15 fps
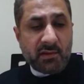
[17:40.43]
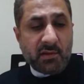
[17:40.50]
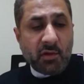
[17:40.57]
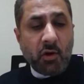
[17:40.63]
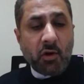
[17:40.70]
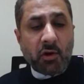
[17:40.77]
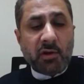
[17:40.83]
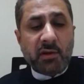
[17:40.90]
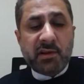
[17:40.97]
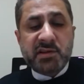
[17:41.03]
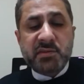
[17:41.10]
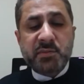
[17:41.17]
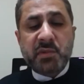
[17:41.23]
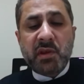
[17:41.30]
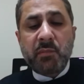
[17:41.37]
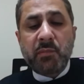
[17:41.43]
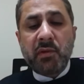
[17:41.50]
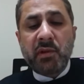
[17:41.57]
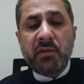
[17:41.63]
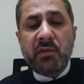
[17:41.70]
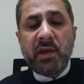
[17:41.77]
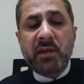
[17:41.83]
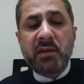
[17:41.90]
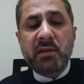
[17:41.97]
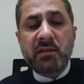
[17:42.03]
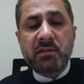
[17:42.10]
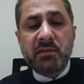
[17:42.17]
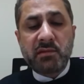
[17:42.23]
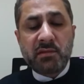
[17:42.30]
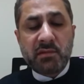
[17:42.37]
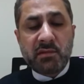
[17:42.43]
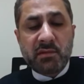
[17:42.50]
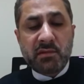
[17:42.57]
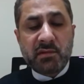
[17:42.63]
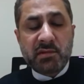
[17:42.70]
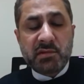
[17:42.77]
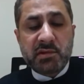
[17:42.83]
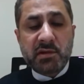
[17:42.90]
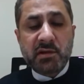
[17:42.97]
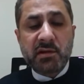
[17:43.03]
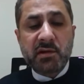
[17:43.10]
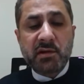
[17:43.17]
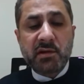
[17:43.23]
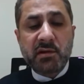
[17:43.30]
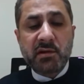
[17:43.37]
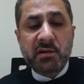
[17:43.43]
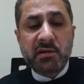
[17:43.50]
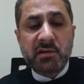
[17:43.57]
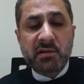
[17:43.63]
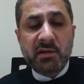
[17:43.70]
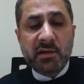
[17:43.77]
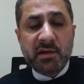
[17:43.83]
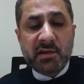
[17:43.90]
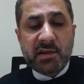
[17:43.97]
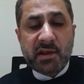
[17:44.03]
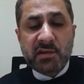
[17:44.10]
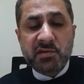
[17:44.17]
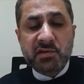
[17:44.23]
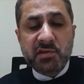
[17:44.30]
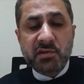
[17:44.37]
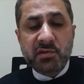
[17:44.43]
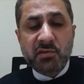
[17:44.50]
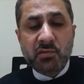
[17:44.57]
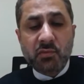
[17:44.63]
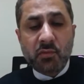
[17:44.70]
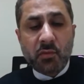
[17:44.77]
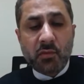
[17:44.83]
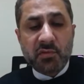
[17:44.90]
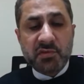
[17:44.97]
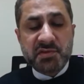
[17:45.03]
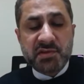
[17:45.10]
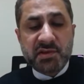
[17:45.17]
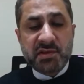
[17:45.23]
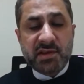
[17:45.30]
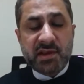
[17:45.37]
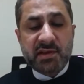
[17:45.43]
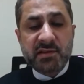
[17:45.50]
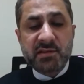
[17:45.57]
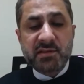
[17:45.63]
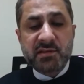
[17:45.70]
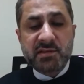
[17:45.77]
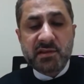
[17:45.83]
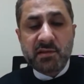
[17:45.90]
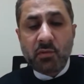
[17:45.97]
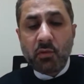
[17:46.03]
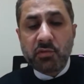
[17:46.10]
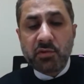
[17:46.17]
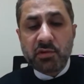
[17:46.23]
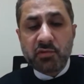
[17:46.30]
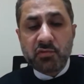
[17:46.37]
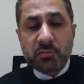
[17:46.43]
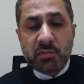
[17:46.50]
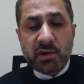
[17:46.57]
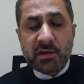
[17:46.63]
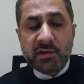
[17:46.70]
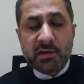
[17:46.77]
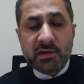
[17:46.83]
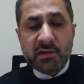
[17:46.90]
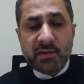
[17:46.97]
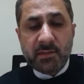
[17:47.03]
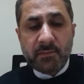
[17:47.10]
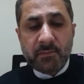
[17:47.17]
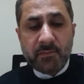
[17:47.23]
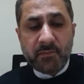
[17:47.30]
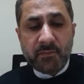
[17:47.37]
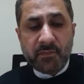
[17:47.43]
The godless people then turned their attention towards the tents in order to plunder them.